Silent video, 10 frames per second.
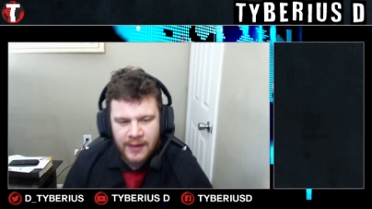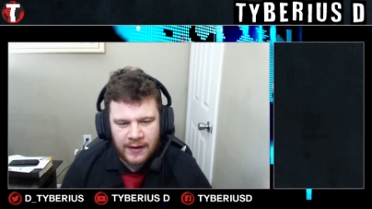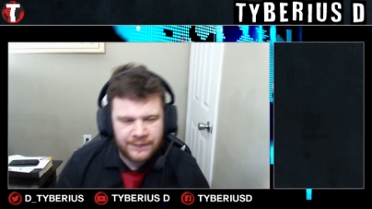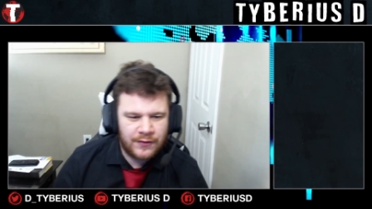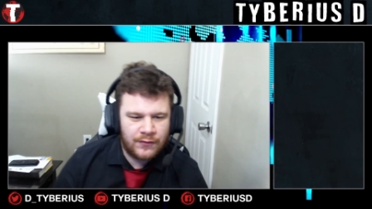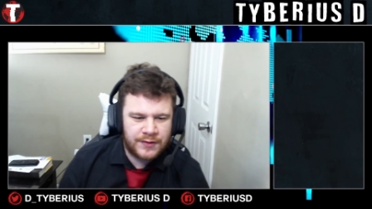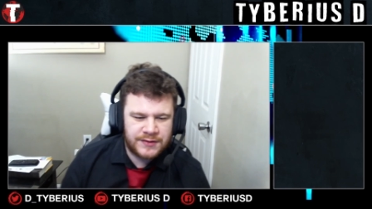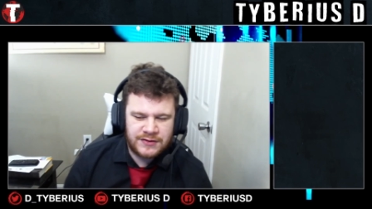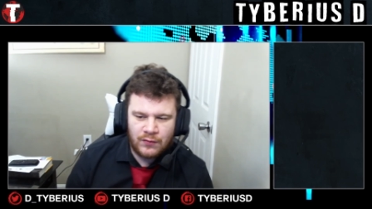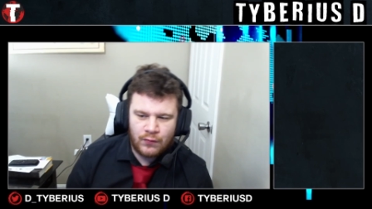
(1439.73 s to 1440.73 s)
If you
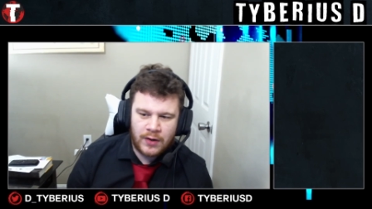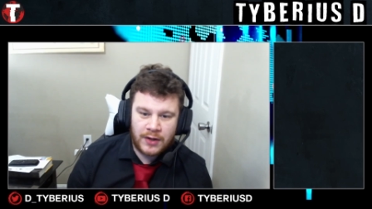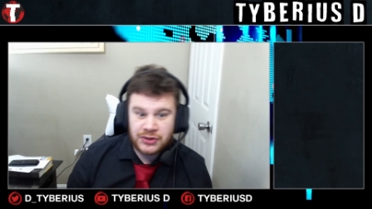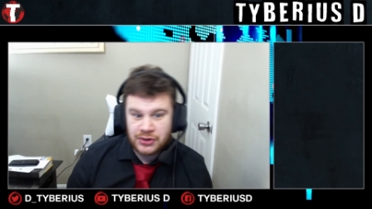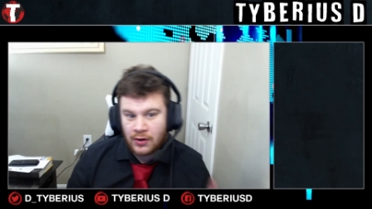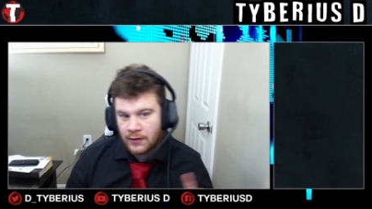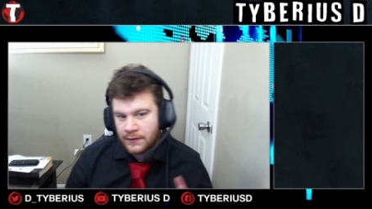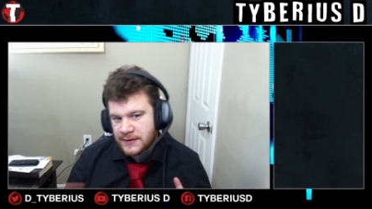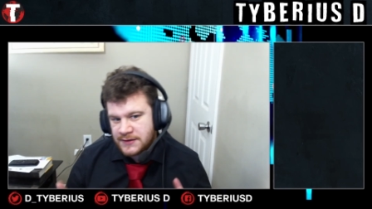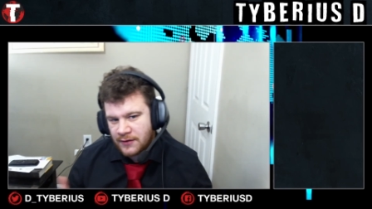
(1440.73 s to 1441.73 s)
want to watch all
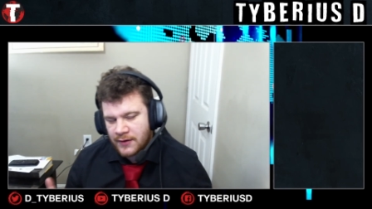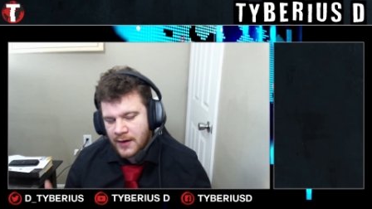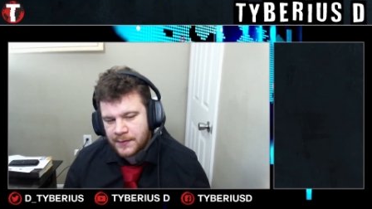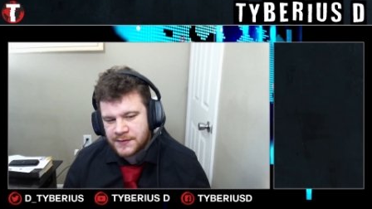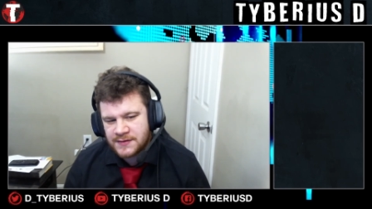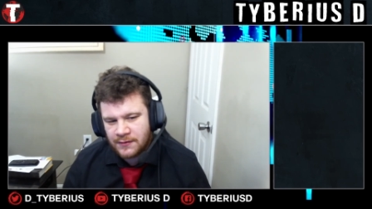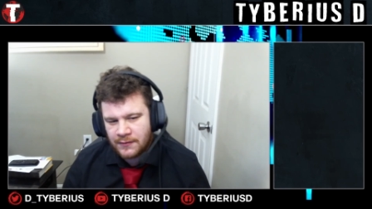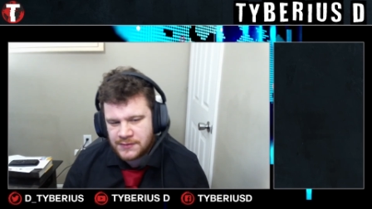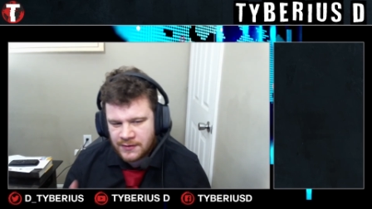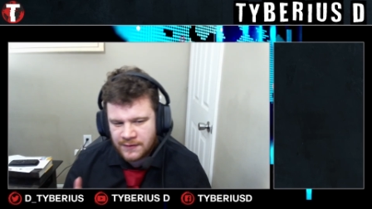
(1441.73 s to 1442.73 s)
these other
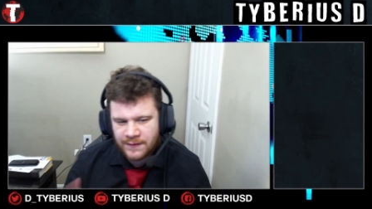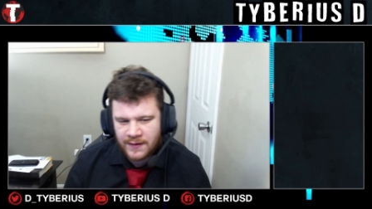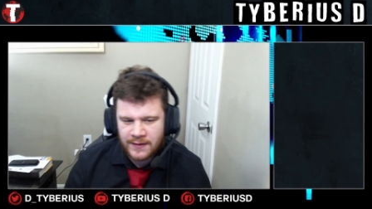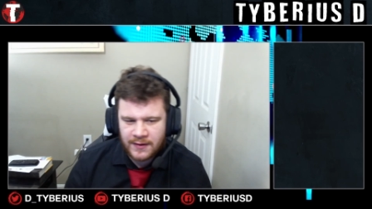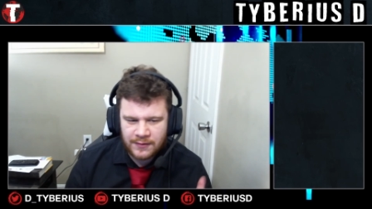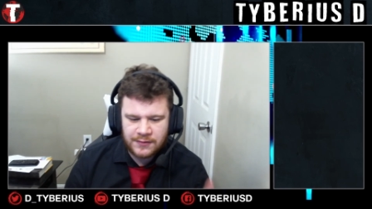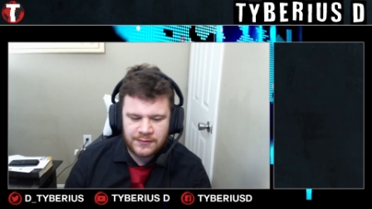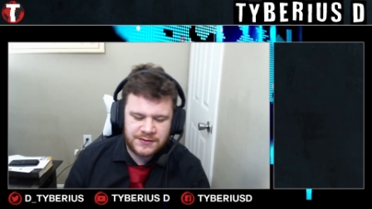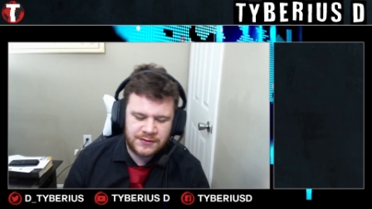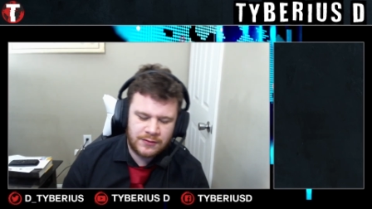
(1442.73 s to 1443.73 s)
episodes, you can find that on
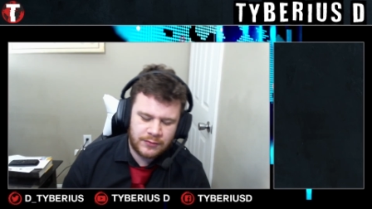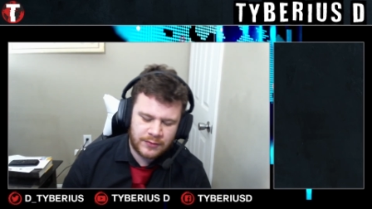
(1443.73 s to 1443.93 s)
YouTube or